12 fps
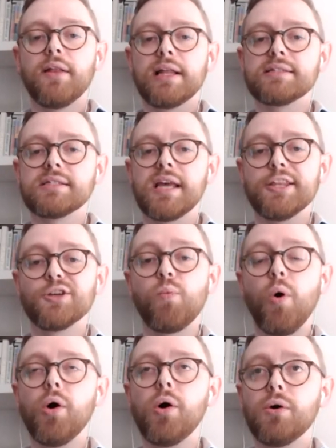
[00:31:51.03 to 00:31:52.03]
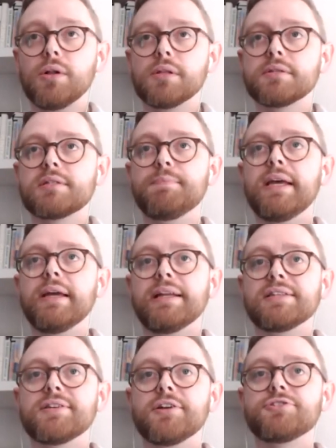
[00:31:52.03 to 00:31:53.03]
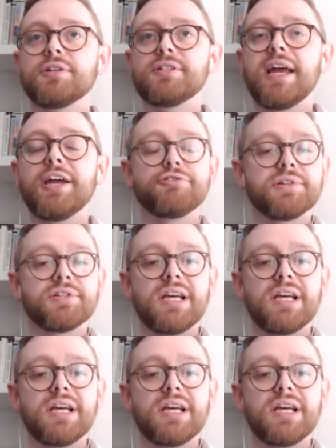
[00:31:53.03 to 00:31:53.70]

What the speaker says: let's say, the walls being in such a dangerous